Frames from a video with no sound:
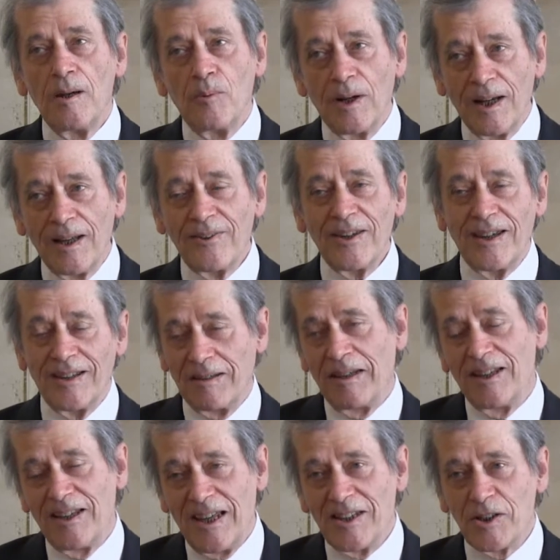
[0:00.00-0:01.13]
Well, I think
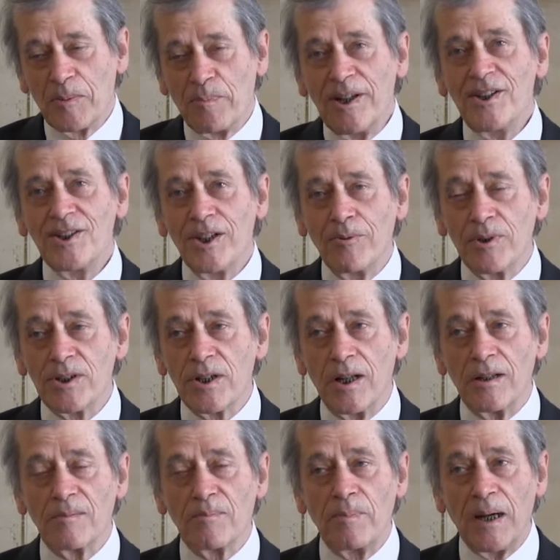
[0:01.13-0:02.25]
it's a pleasing
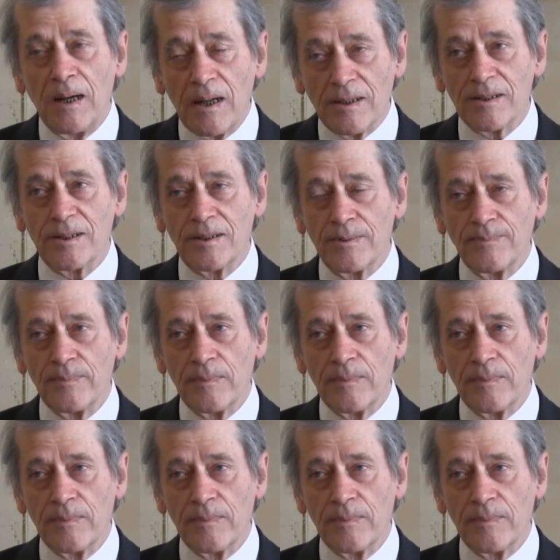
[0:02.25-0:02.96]
result, but